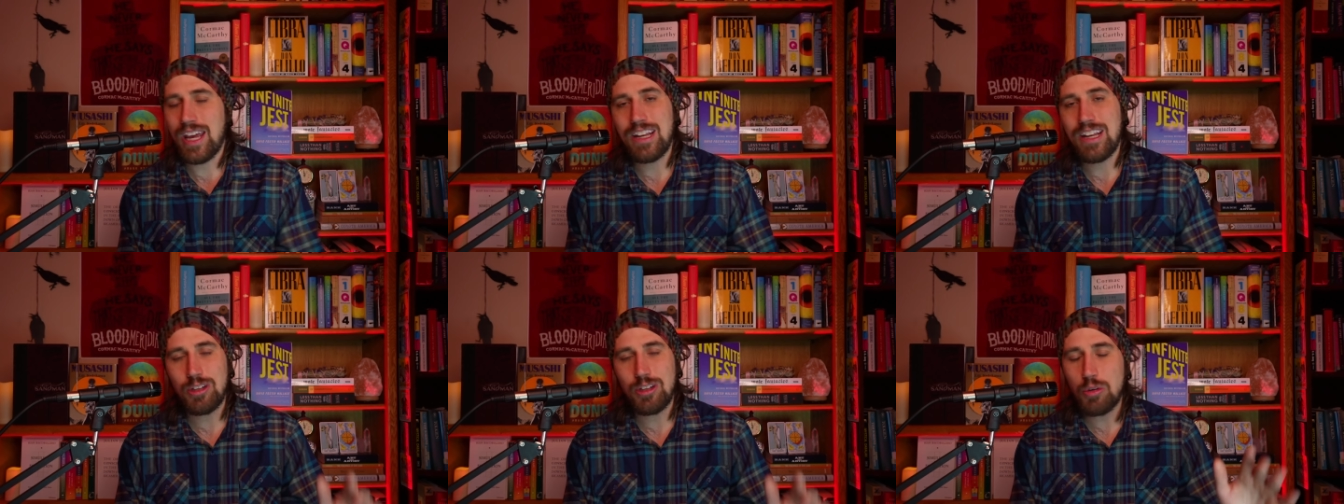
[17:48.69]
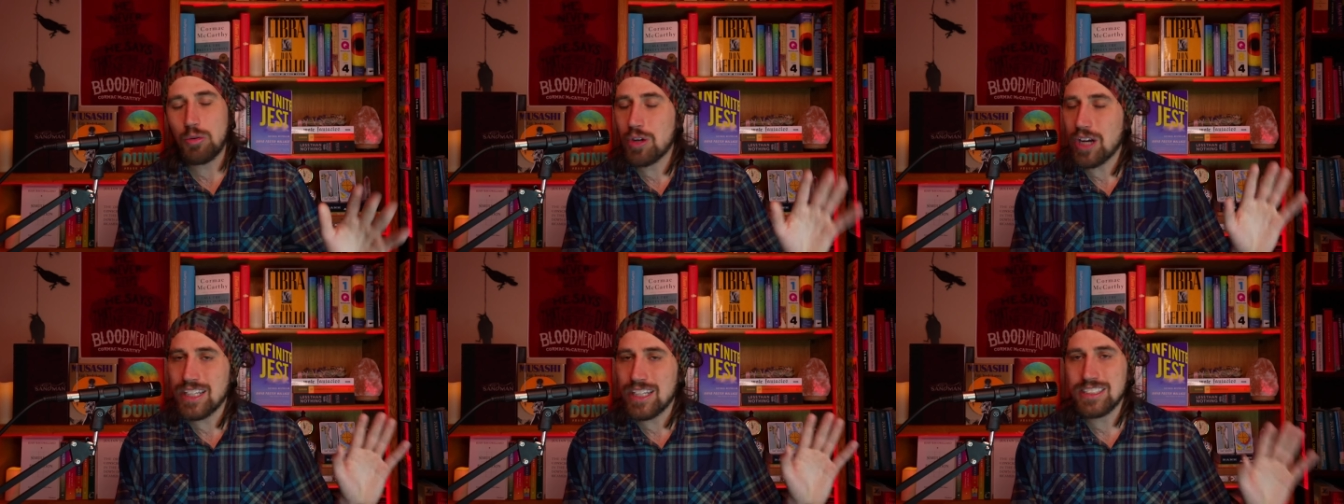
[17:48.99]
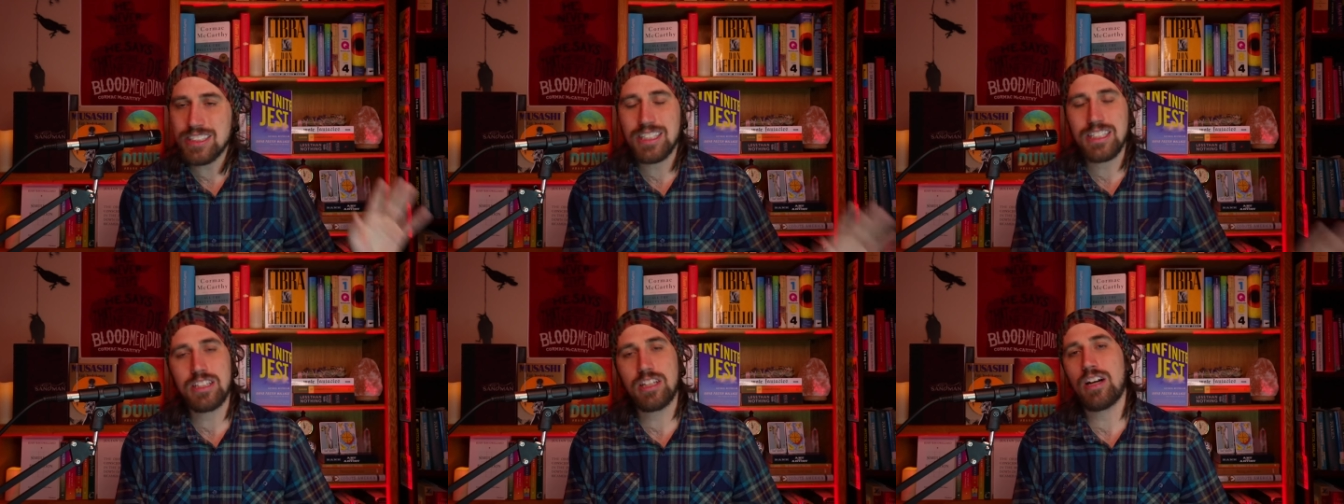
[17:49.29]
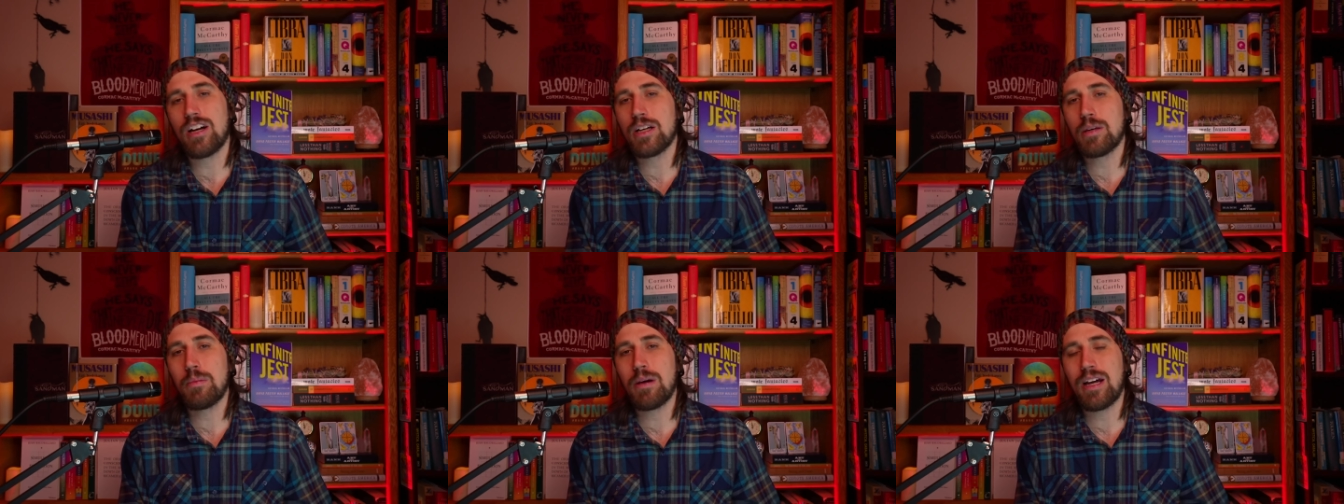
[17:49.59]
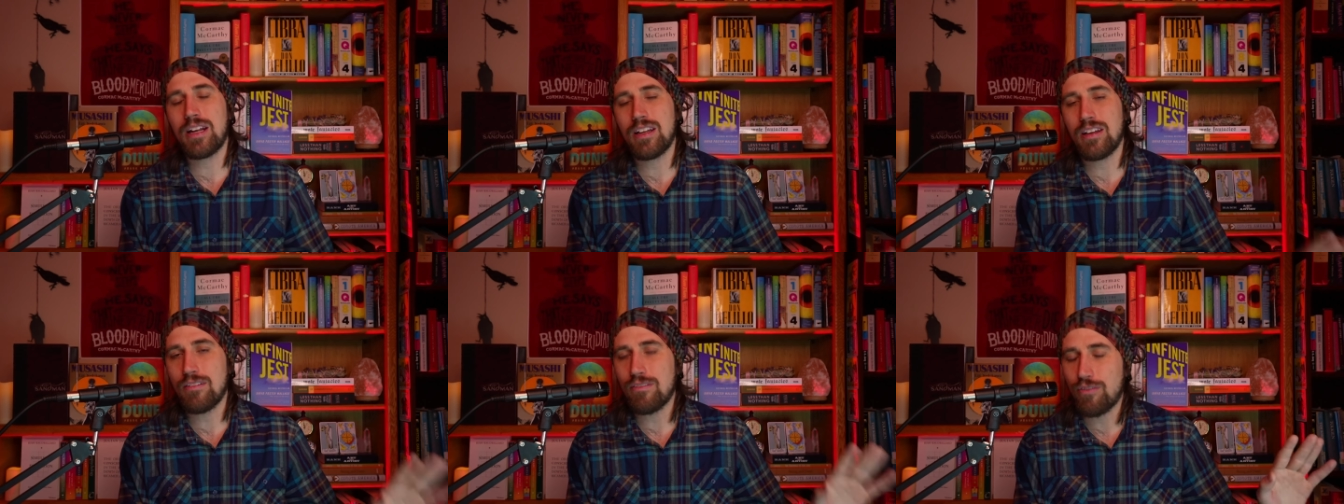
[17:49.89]
And you guys can talk
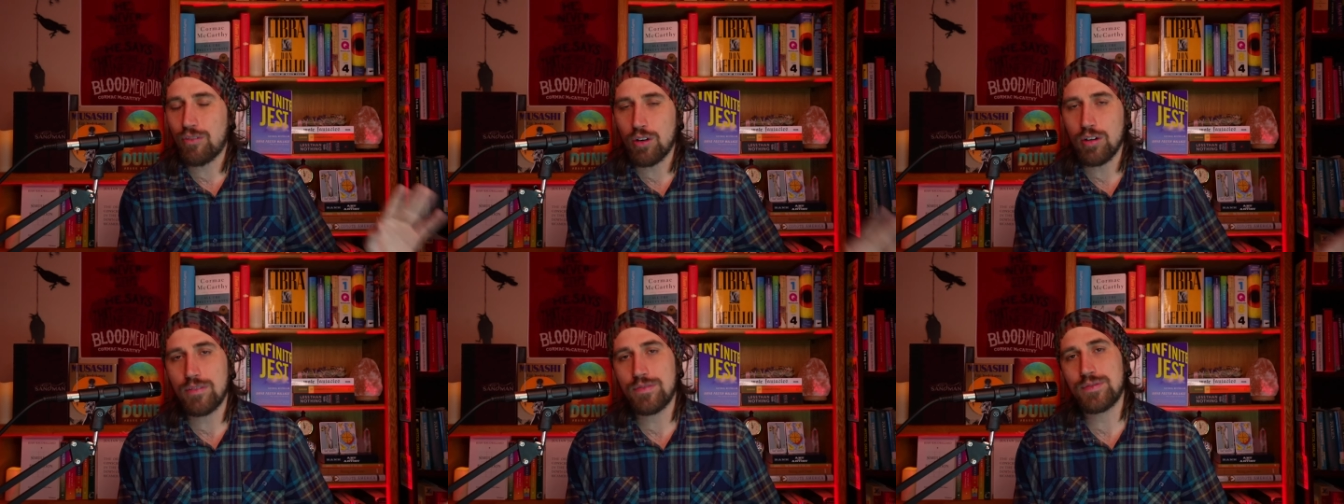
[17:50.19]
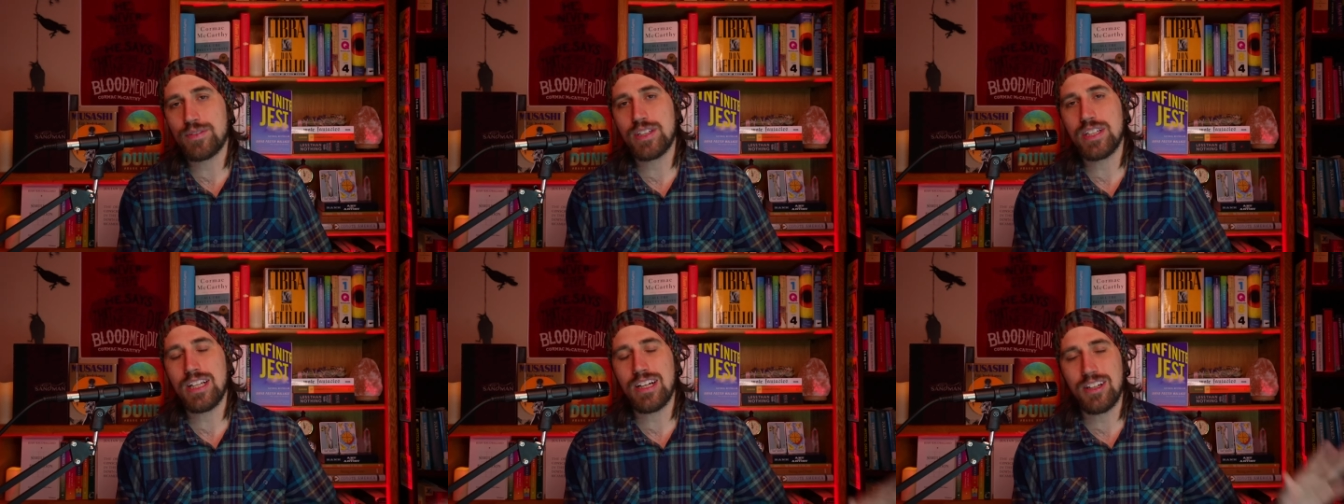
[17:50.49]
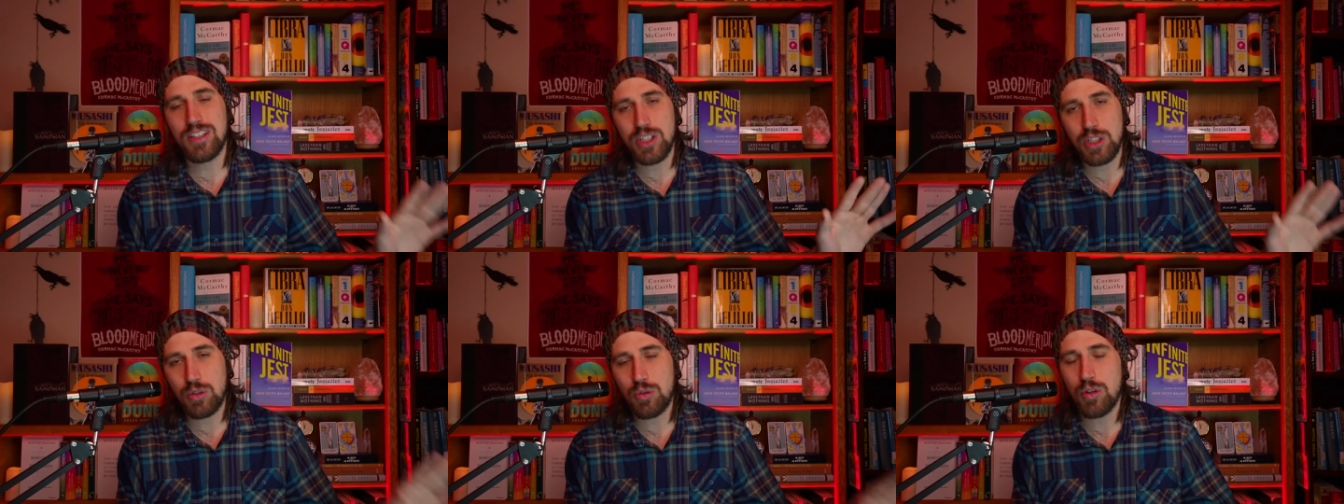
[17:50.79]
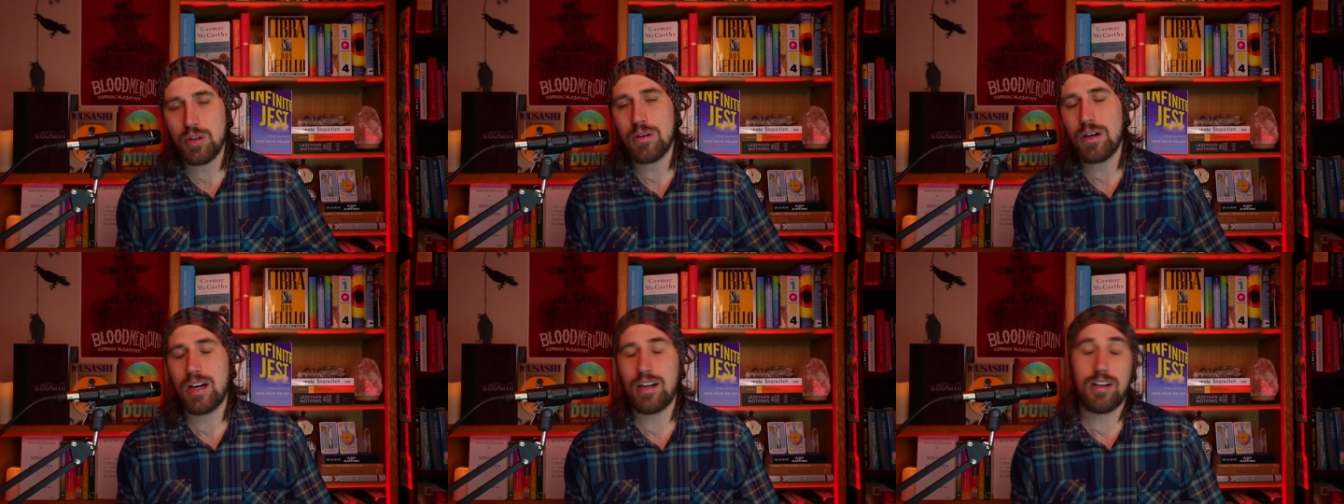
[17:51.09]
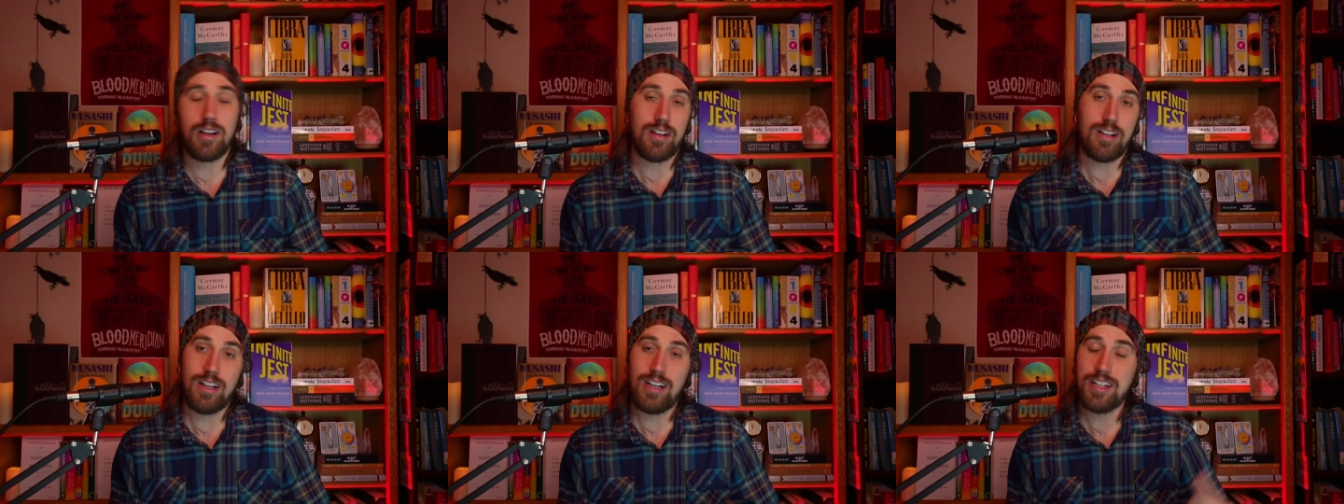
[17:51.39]
about it for free on the cor- uh,
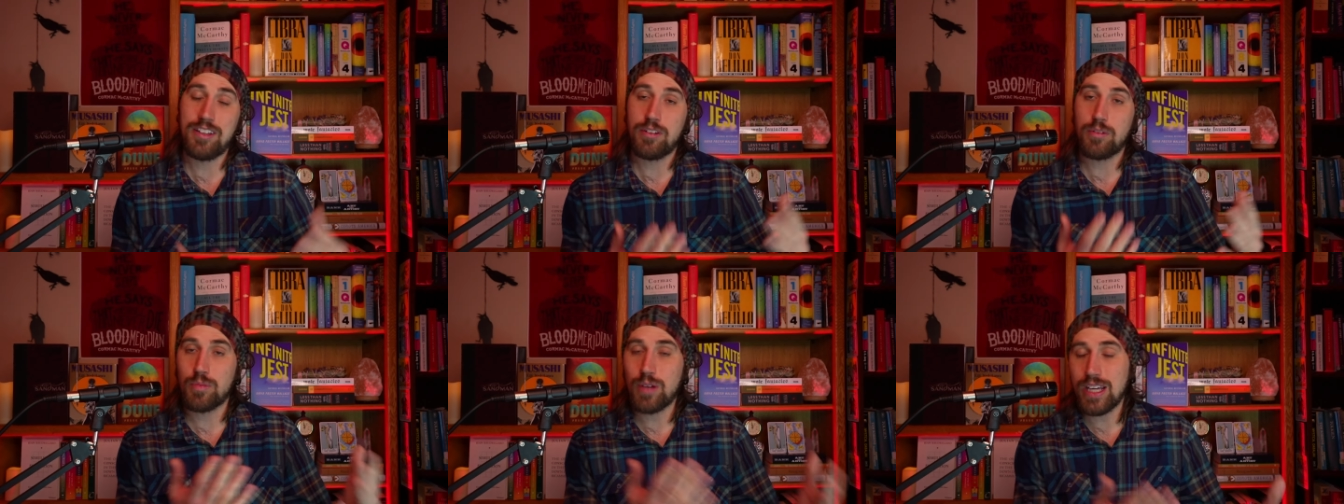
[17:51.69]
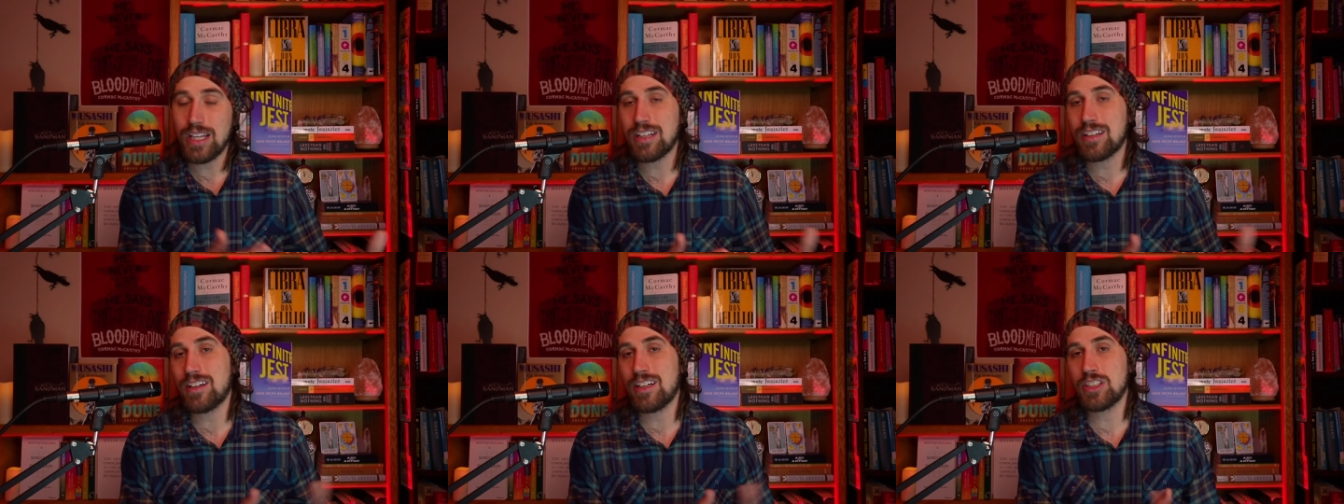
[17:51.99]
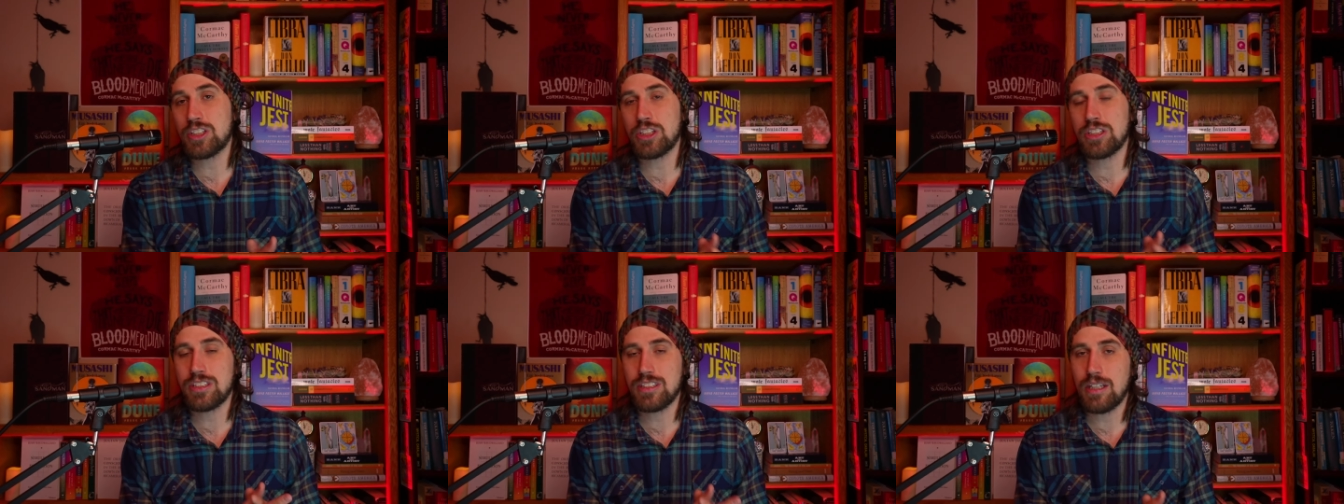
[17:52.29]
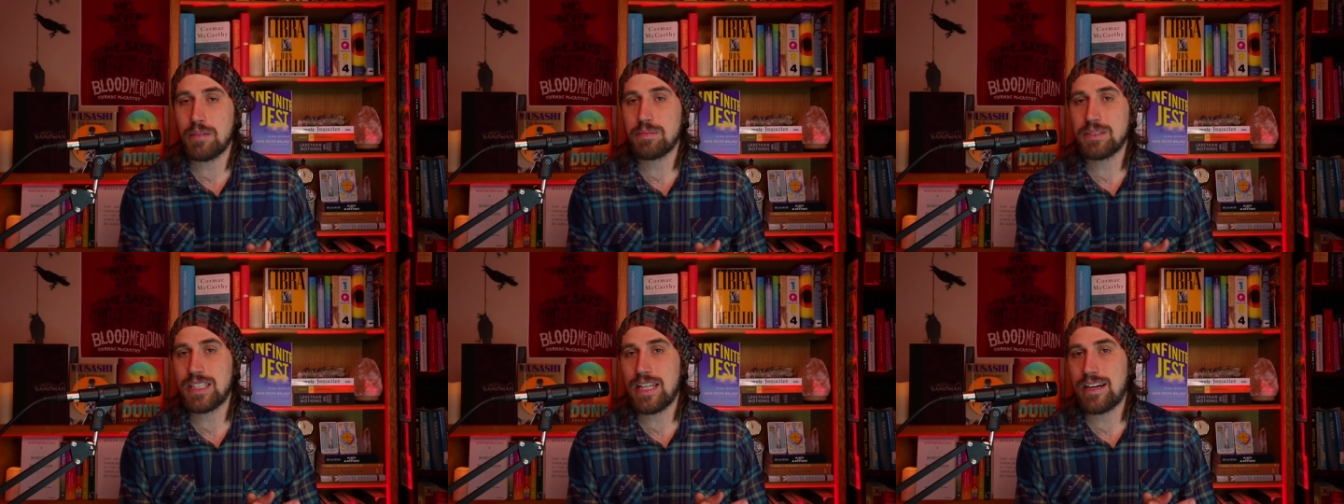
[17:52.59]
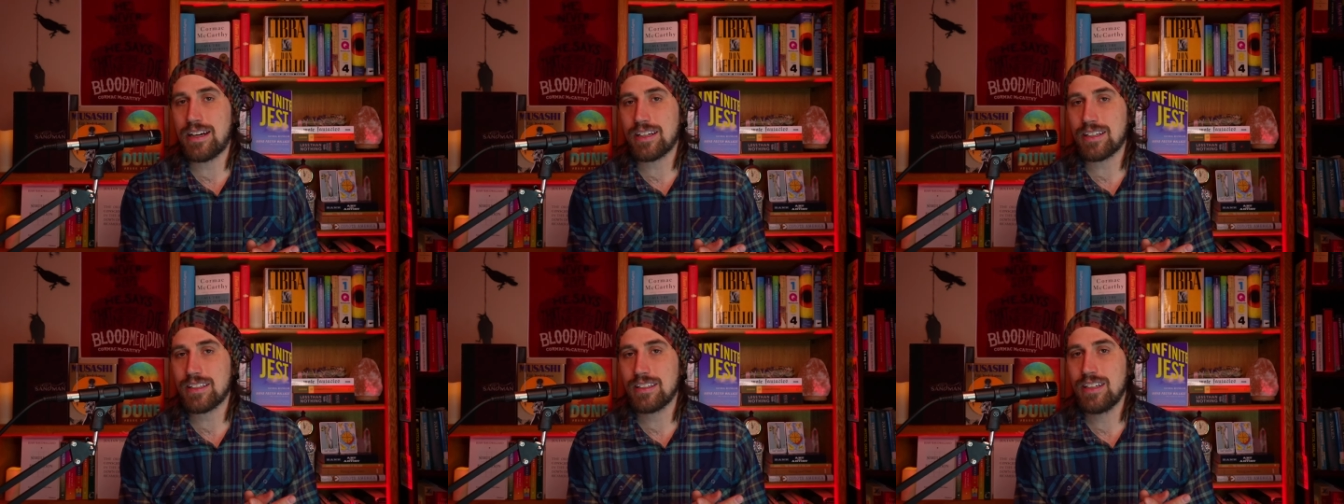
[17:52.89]
on the Write Conscious
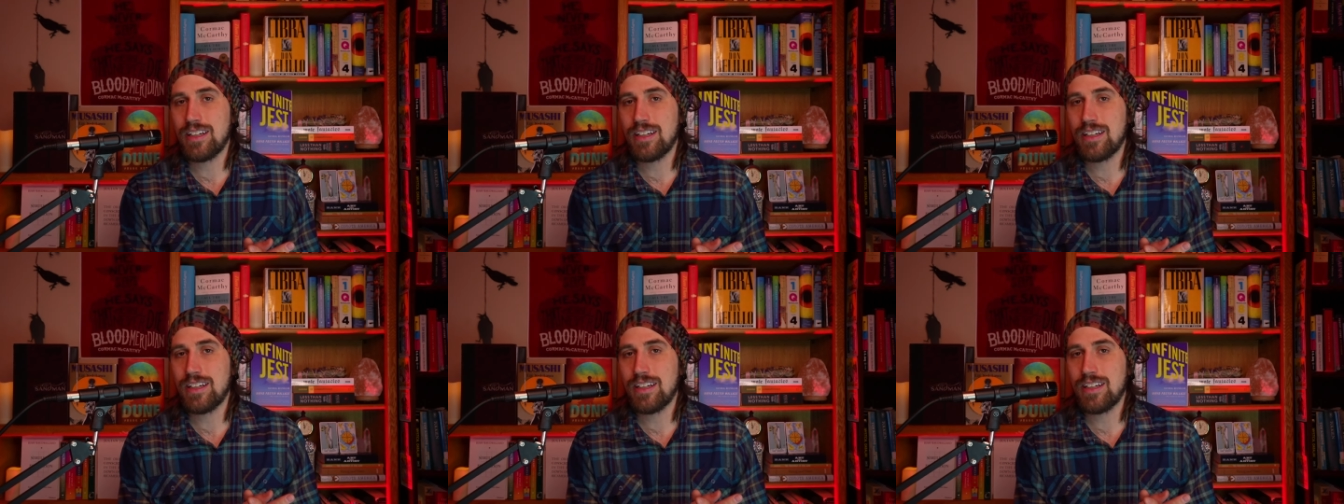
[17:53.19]
Substack.